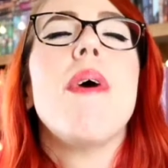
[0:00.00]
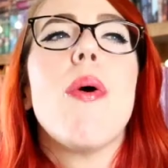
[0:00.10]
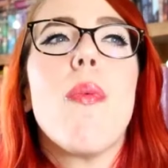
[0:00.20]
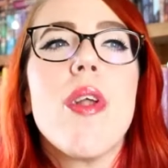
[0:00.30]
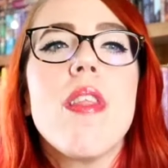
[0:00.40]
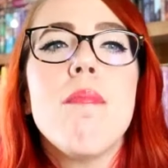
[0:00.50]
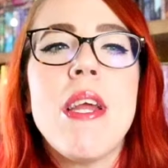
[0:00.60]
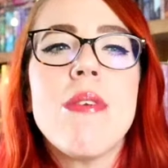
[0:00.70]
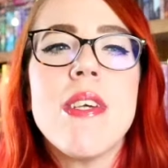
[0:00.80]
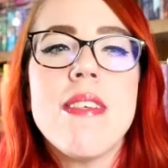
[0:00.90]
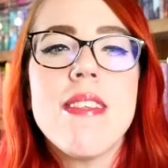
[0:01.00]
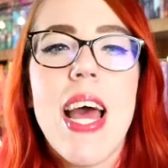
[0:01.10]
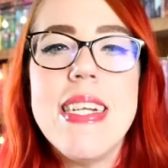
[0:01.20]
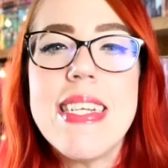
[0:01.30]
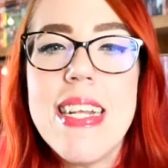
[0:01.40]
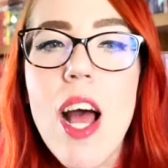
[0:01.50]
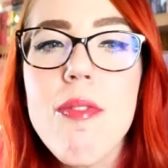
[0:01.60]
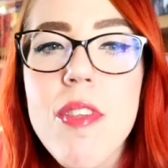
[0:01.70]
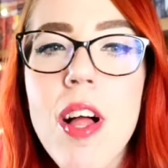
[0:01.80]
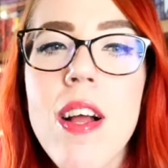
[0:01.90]
but one of the main reasons I did
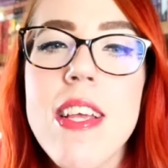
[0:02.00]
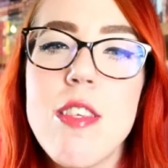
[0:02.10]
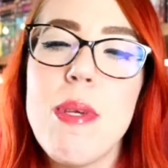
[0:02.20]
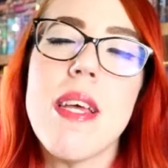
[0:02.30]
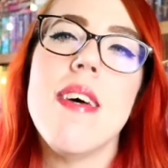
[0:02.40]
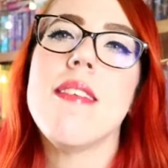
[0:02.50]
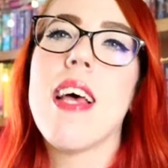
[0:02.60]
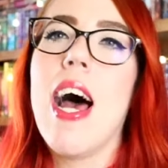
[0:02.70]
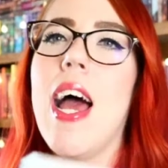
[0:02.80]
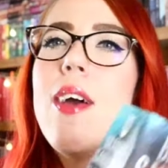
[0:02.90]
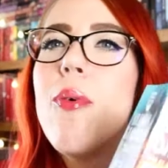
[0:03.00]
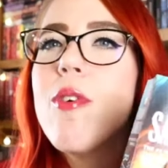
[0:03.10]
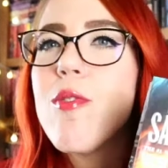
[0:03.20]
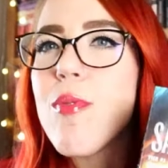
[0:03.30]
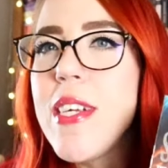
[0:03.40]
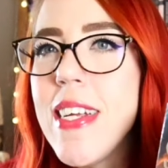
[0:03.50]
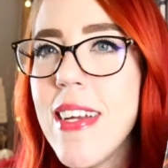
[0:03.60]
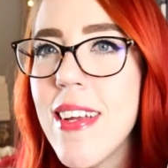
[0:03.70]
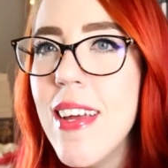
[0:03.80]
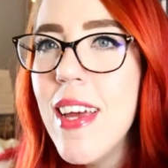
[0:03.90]
not vlog is because I was
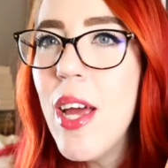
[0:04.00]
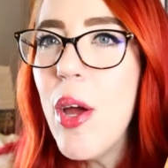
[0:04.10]
reading